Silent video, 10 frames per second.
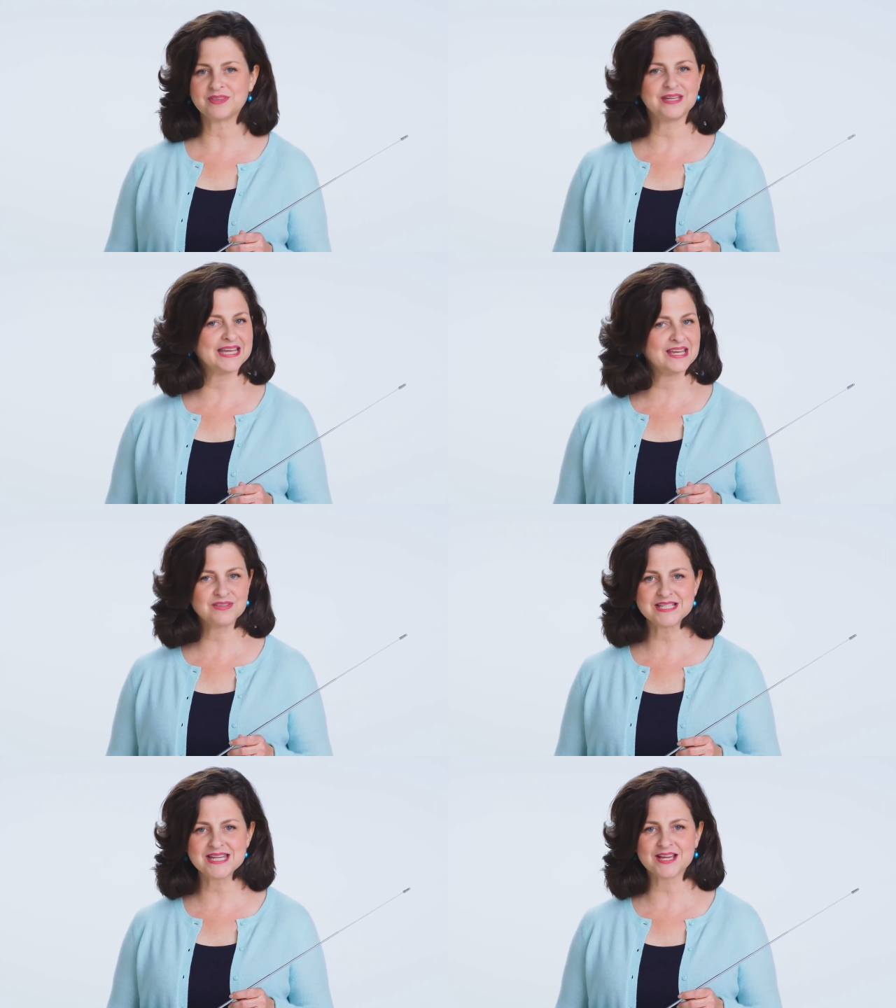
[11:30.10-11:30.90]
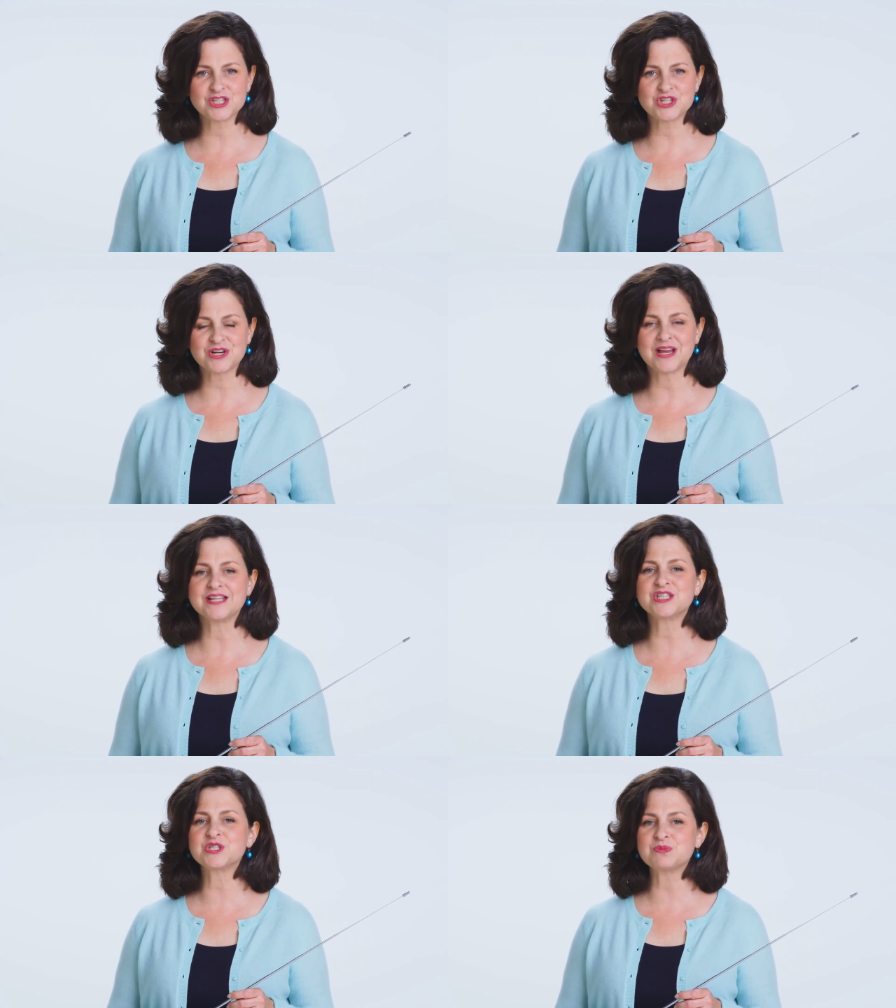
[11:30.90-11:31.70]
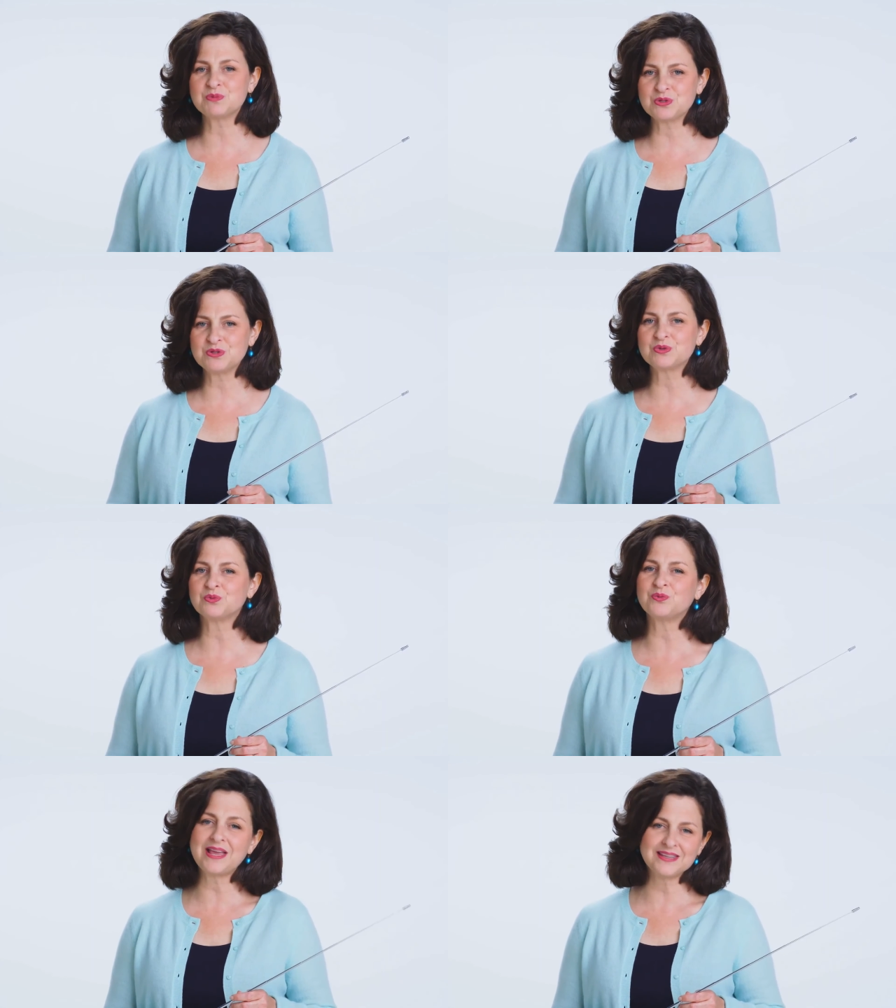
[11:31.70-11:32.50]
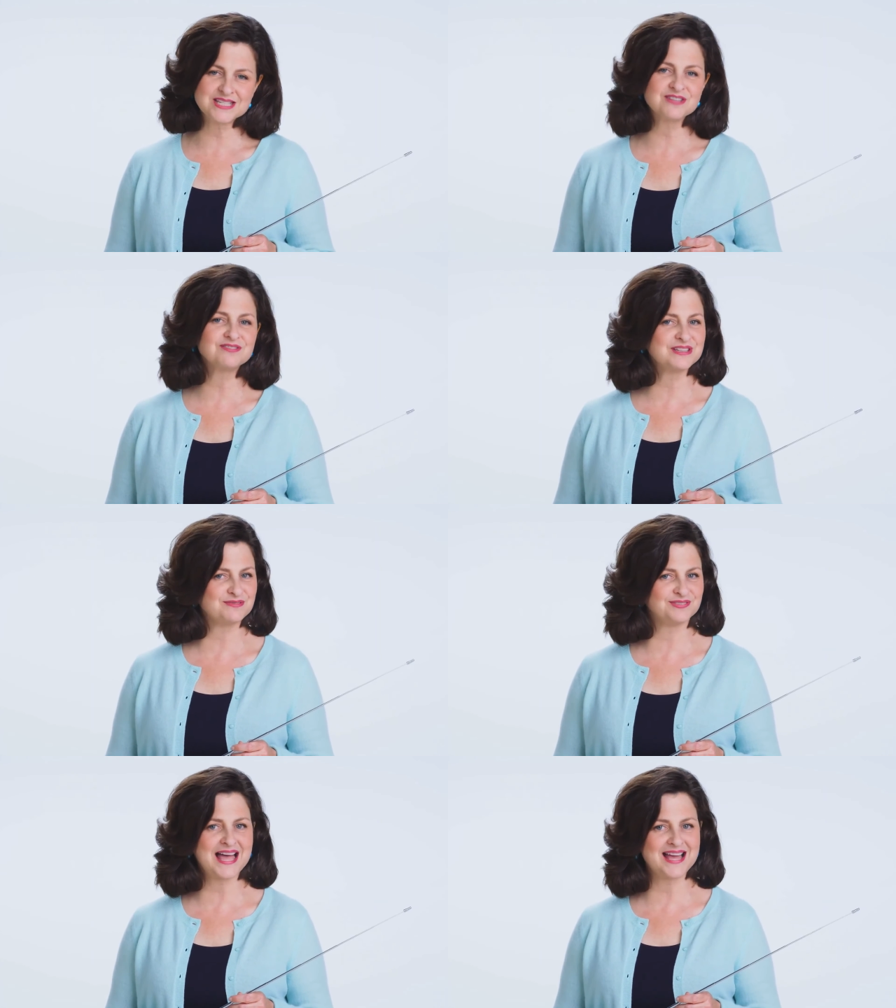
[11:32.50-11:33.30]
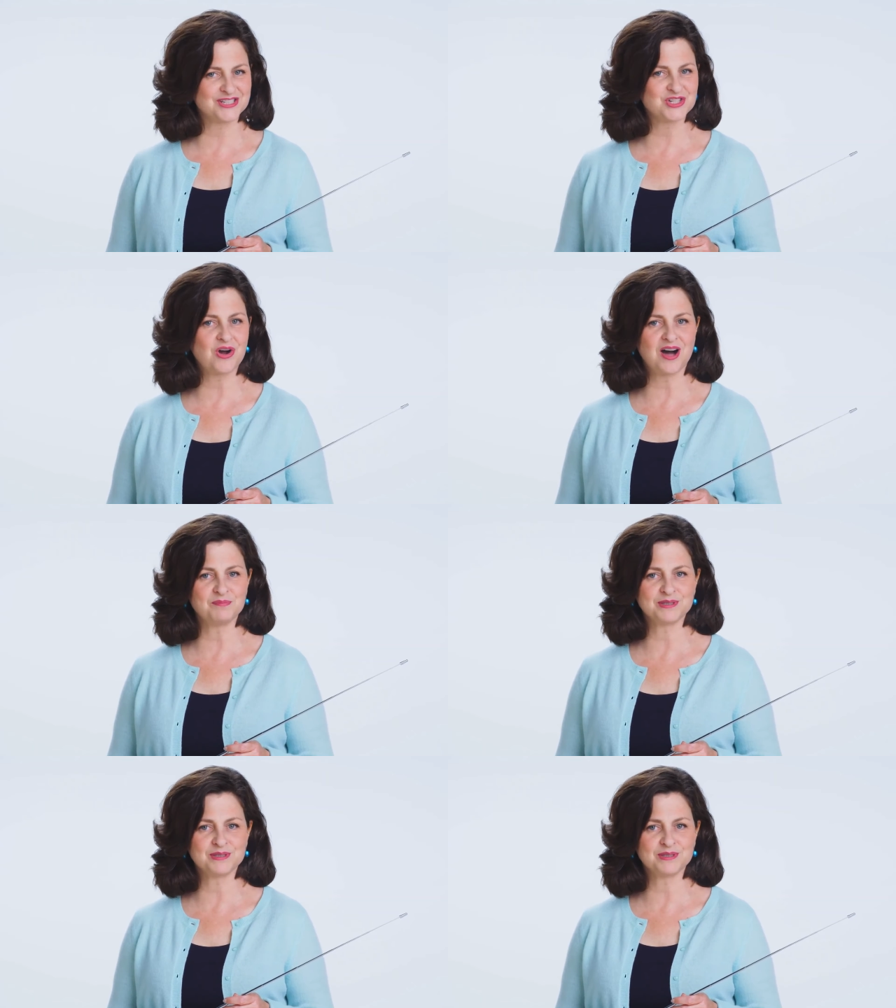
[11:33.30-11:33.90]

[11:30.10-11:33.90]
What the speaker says: with an even texture and smooth, relatively flat top.